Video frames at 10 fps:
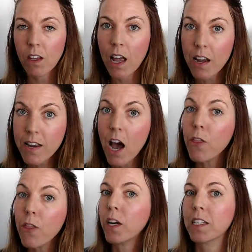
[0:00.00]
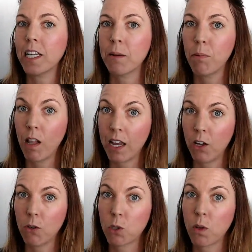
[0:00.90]
Another example I
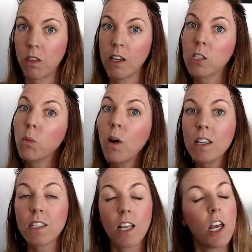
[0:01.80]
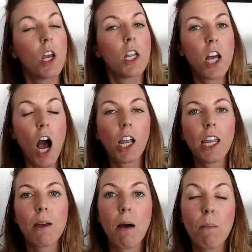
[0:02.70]
used with this was
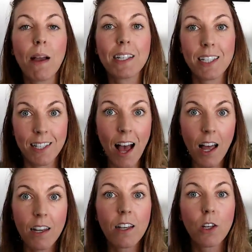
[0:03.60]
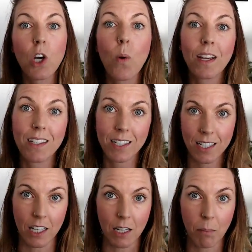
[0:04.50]
talking about my son going to
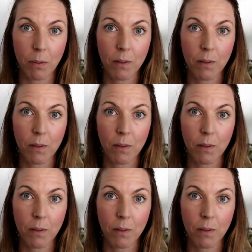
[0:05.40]
sleep.